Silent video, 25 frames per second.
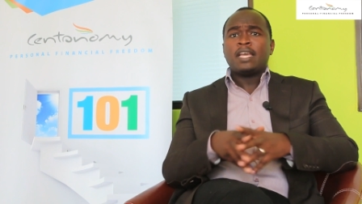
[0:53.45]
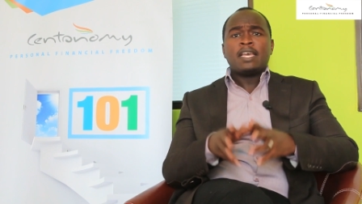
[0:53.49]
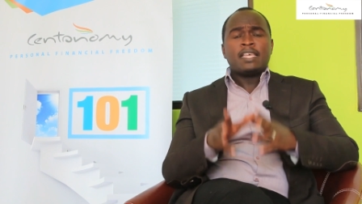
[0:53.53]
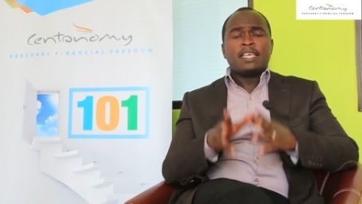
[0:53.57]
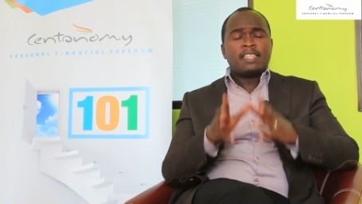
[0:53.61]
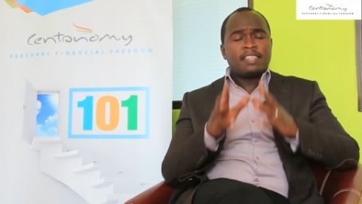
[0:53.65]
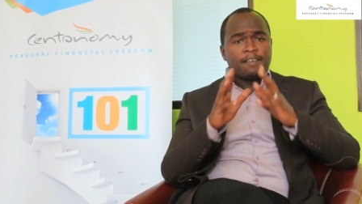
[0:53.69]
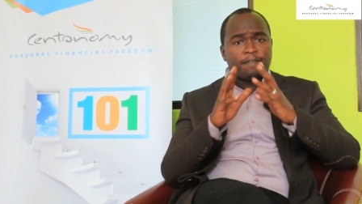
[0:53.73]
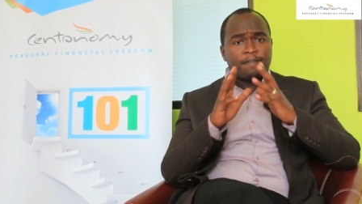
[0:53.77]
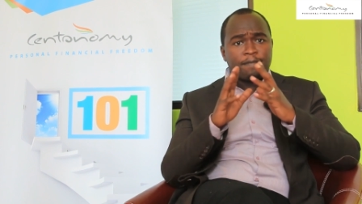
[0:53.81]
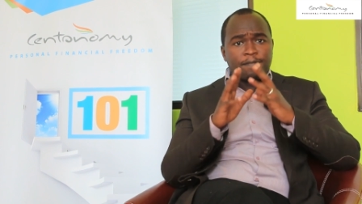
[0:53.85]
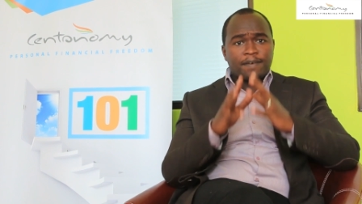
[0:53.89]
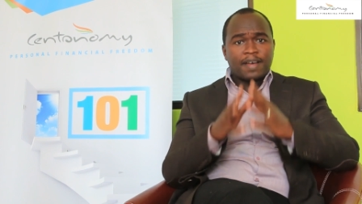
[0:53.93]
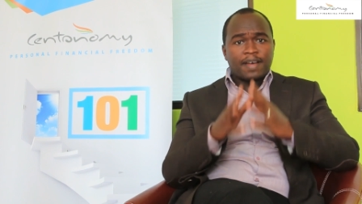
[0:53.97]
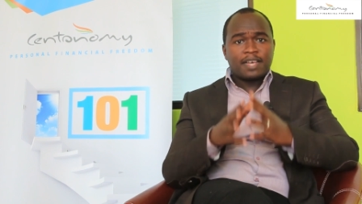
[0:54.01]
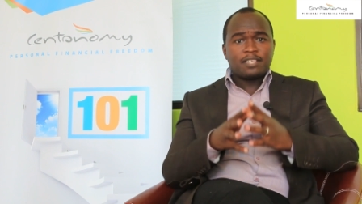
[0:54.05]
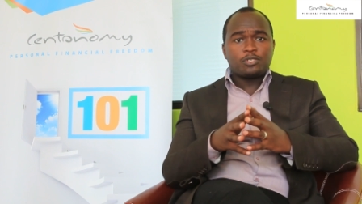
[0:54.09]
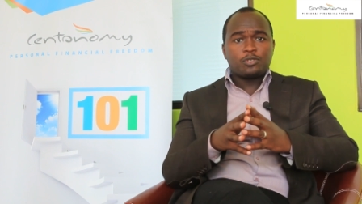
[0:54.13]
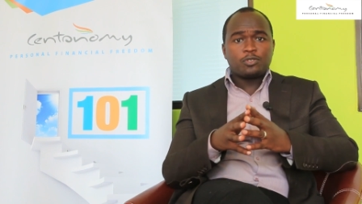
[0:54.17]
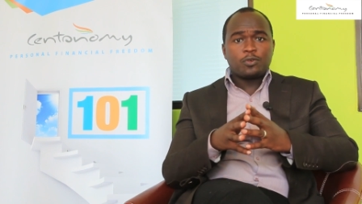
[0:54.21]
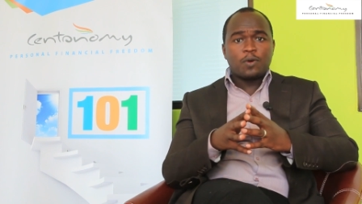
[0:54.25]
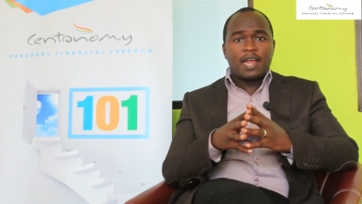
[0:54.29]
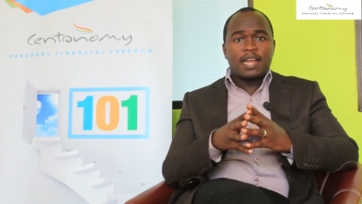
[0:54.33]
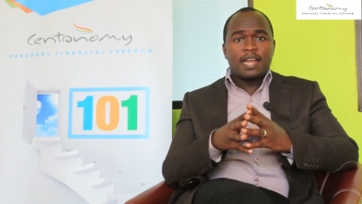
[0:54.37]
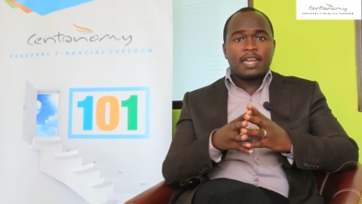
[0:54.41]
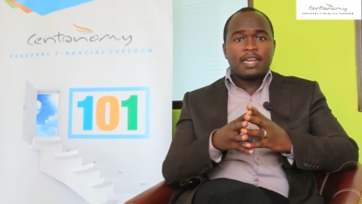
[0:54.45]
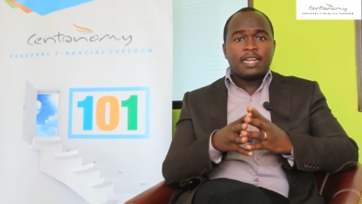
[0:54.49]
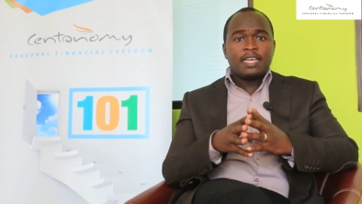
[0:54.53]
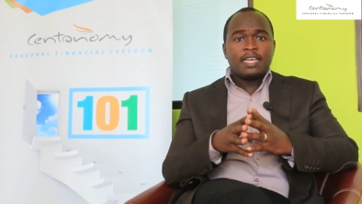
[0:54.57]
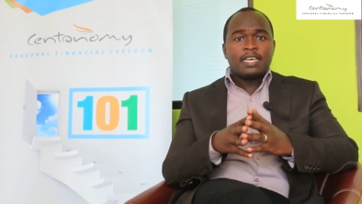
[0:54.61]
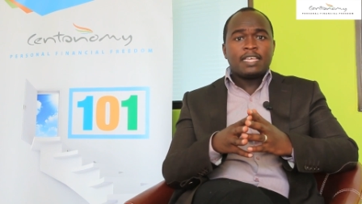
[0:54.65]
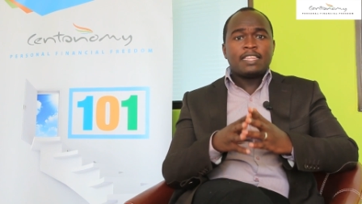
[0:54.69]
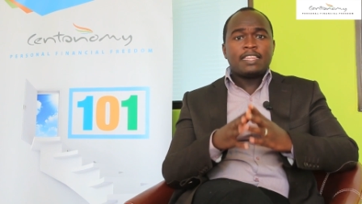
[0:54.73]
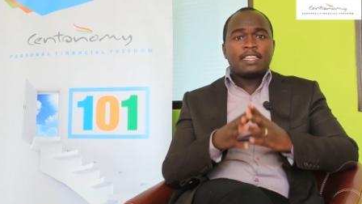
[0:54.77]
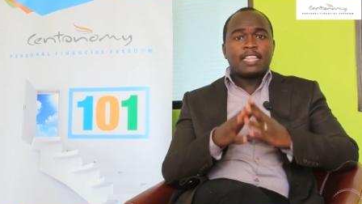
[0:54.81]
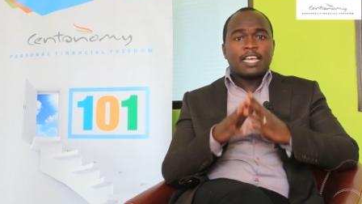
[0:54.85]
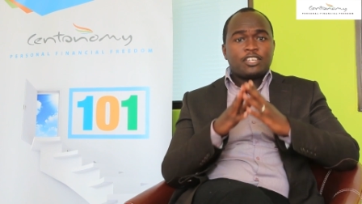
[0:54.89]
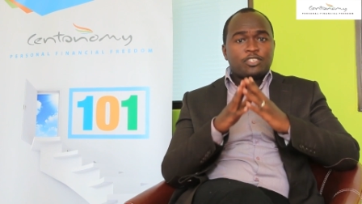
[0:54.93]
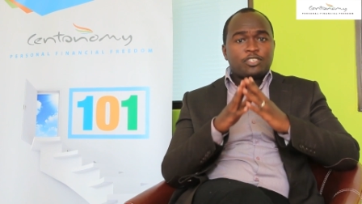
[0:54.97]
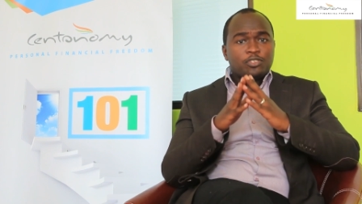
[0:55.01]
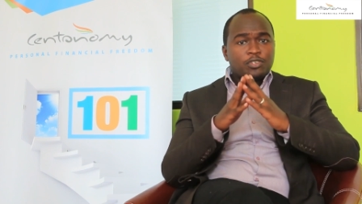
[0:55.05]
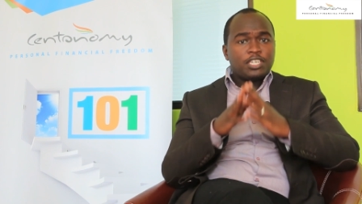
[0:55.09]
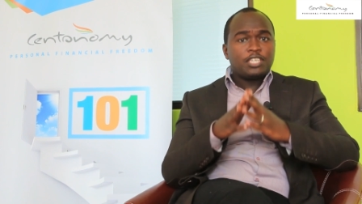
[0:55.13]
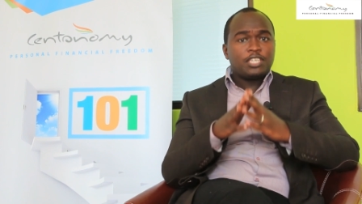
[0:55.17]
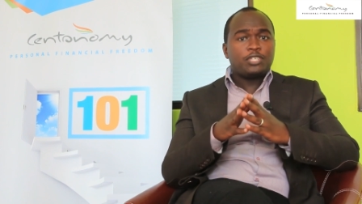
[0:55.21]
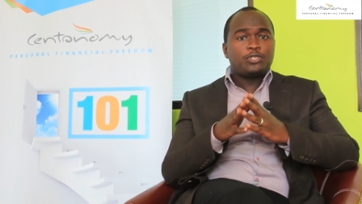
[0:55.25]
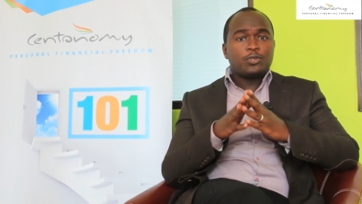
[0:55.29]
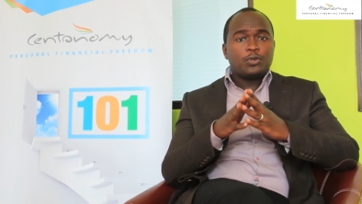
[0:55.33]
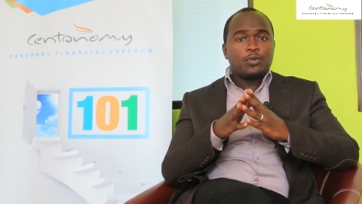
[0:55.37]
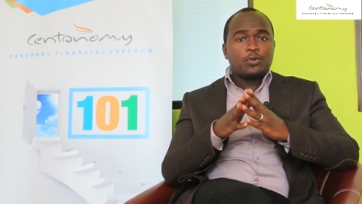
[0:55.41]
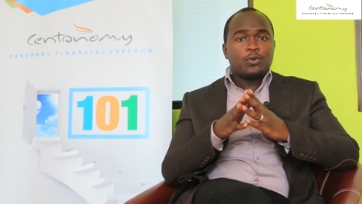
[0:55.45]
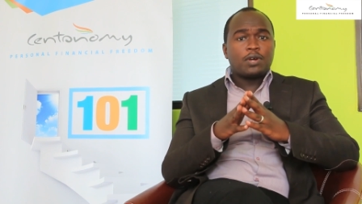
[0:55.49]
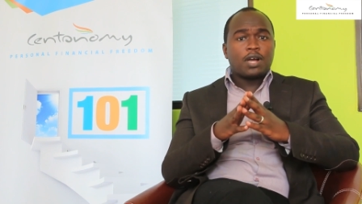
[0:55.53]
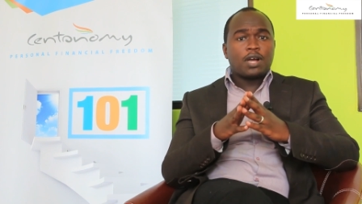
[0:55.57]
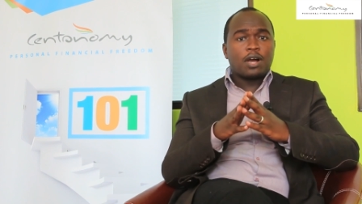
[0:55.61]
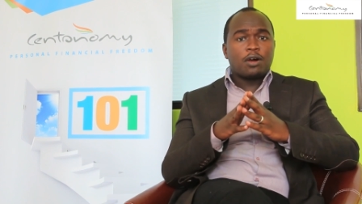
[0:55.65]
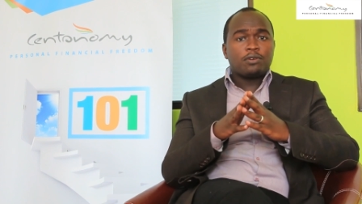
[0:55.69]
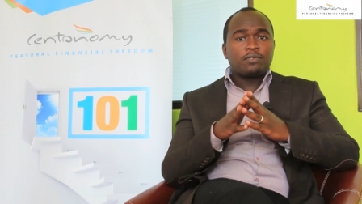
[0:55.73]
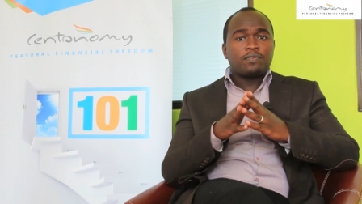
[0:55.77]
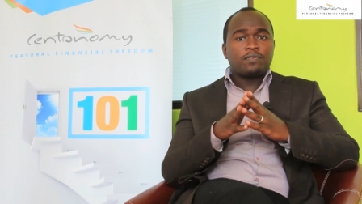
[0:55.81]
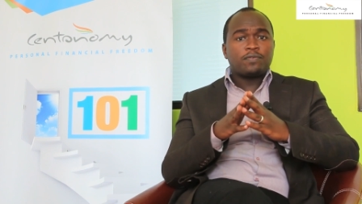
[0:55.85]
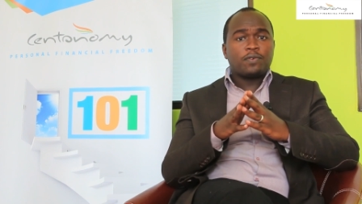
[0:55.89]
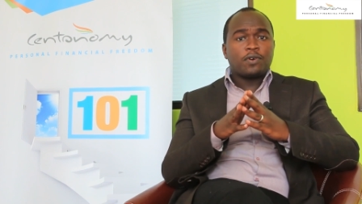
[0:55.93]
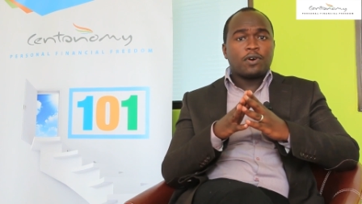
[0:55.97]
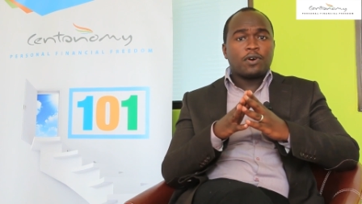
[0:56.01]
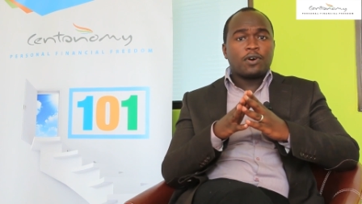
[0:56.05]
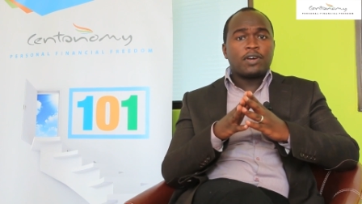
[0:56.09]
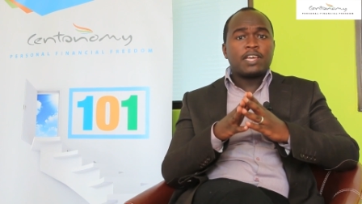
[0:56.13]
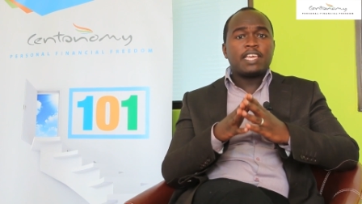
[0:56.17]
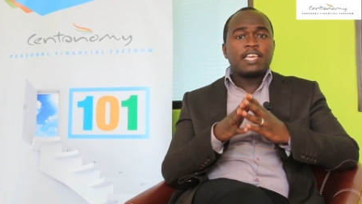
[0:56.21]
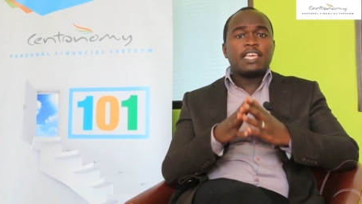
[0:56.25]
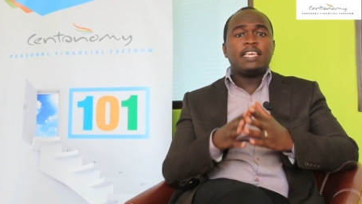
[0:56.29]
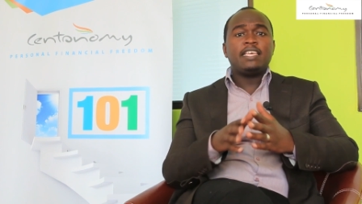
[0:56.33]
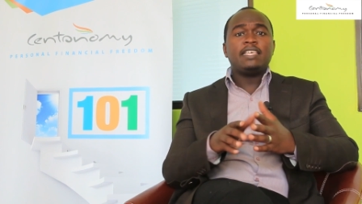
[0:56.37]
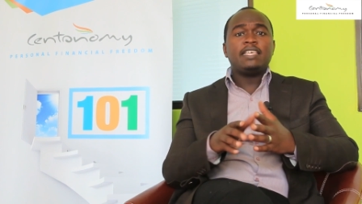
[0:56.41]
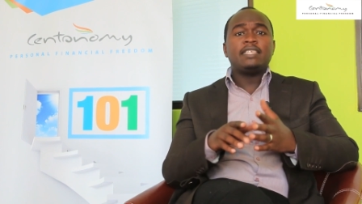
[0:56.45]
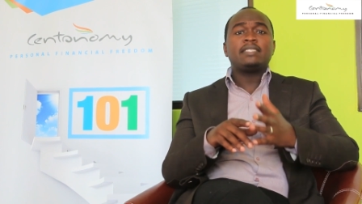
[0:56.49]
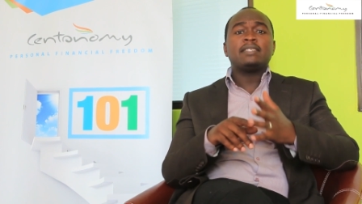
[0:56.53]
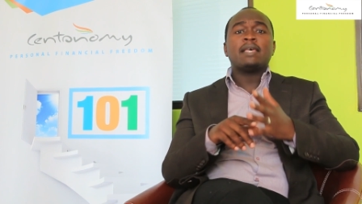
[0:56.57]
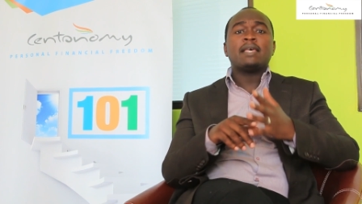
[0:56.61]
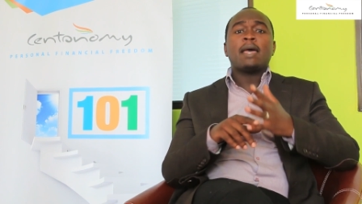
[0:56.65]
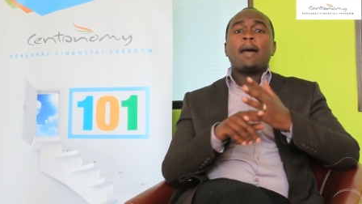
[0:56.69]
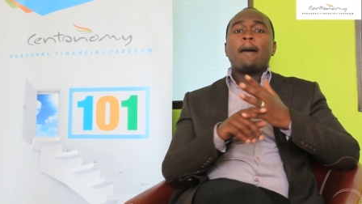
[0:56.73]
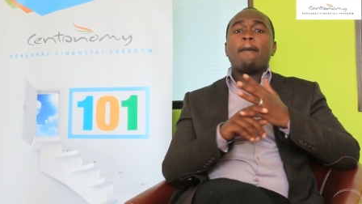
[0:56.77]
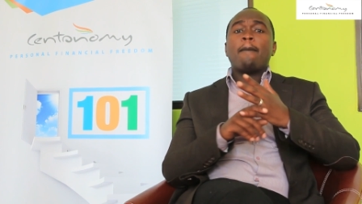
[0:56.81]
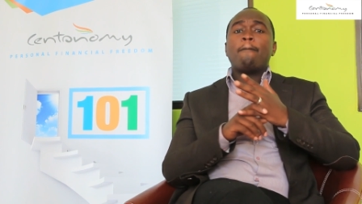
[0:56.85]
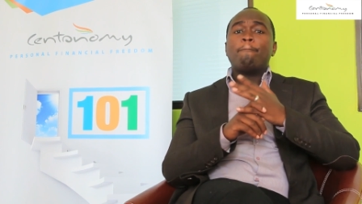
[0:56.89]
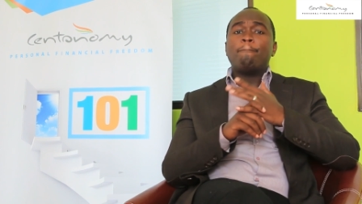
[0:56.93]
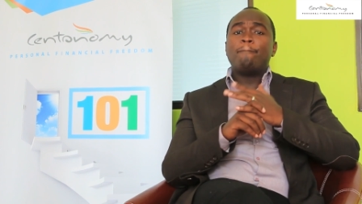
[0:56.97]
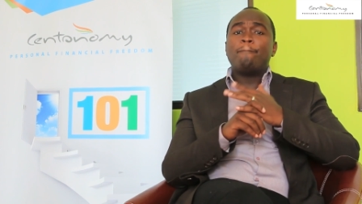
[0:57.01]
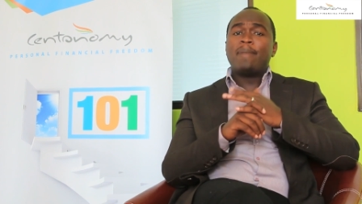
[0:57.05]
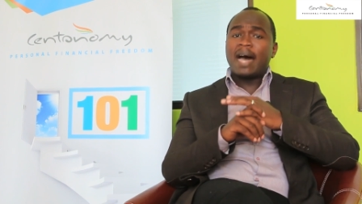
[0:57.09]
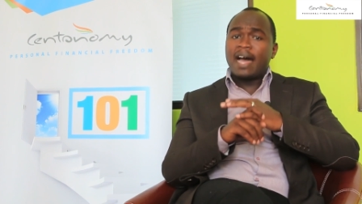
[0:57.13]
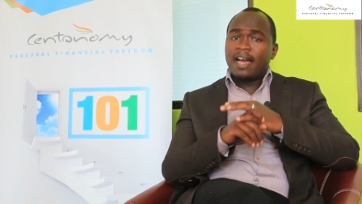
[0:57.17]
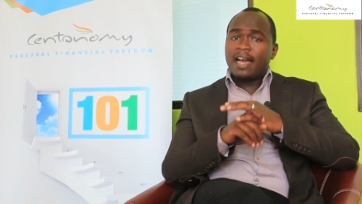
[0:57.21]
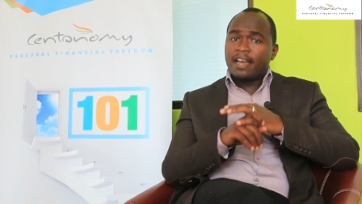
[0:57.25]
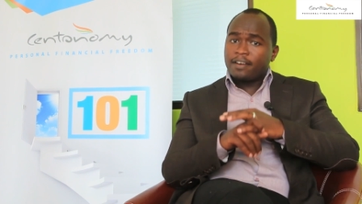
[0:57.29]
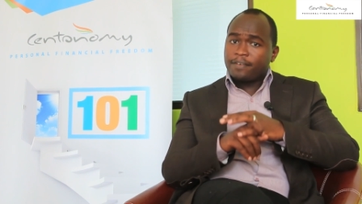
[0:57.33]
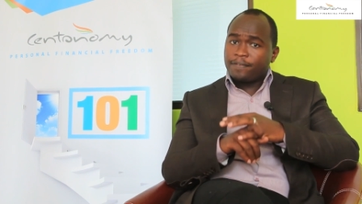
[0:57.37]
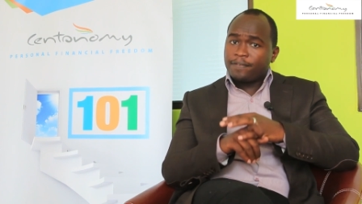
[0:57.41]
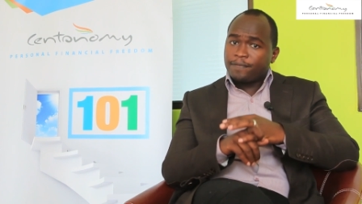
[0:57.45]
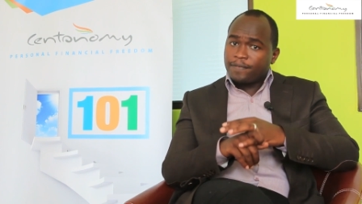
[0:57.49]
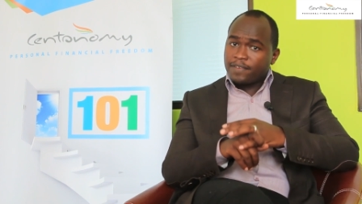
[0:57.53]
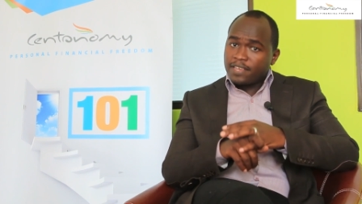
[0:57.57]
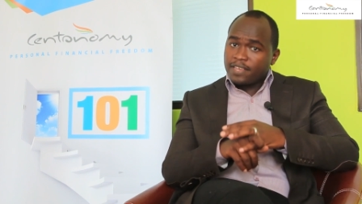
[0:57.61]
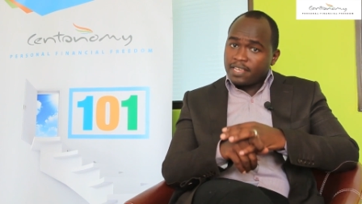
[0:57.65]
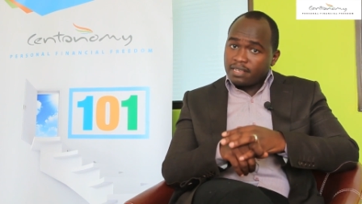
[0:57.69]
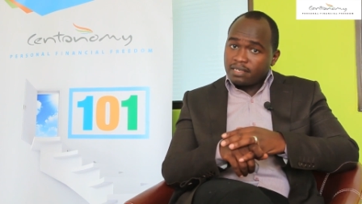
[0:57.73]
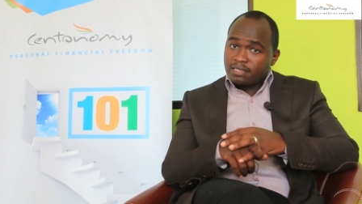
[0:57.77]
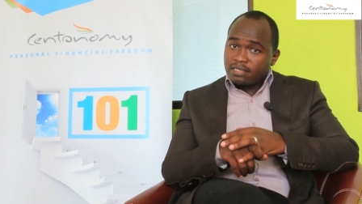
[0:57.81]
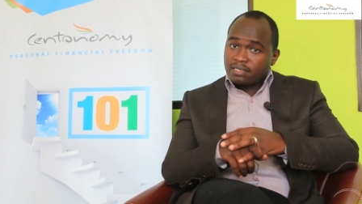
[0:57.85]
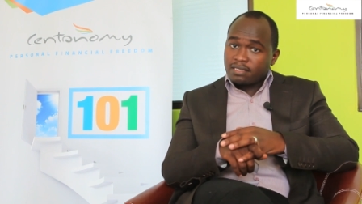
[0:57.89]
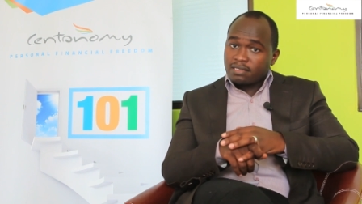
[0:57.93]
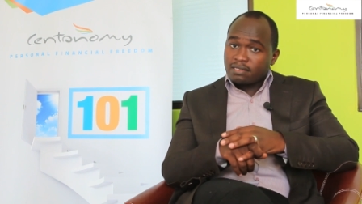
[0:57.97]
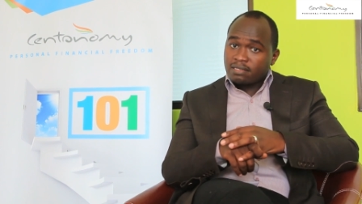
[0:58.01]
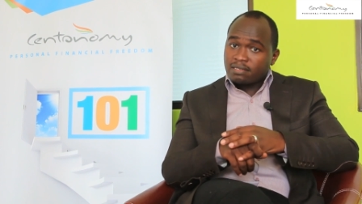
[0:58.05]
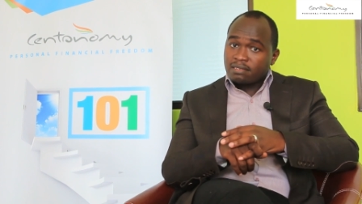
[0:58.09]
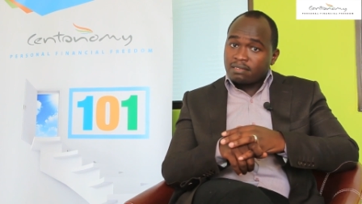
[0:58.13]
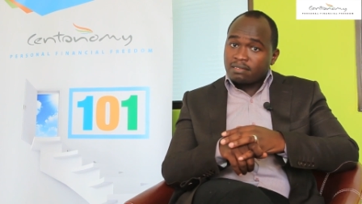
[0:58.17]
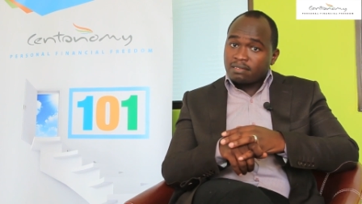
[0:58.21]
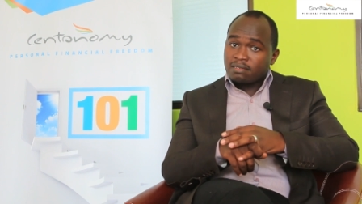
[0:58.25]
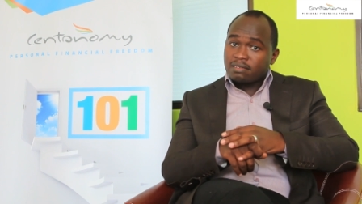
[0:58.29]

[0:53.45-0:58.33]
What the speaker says: The first one that you need to look out for is bank fees,